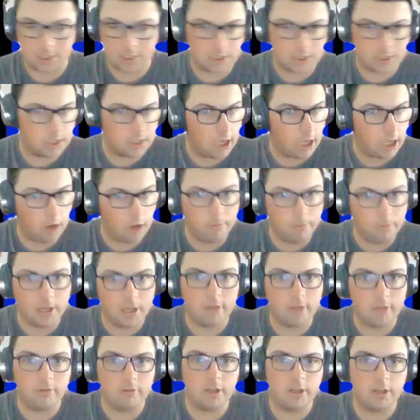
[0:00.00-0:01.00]
Is how
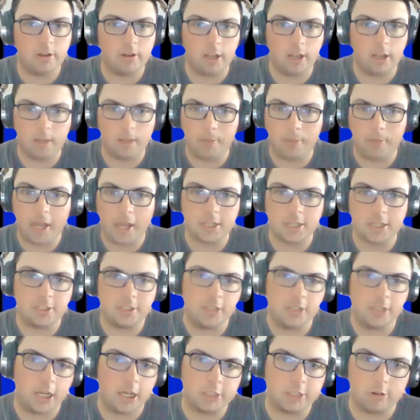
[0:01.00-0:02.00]
big of an impact
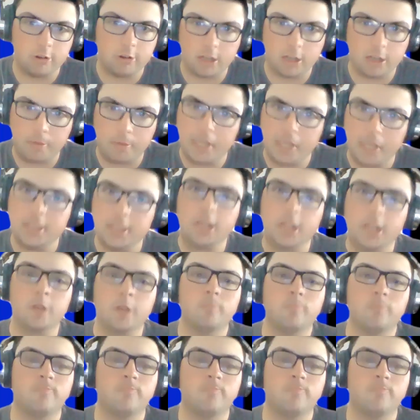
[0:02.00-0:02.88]
has Nacho already made there?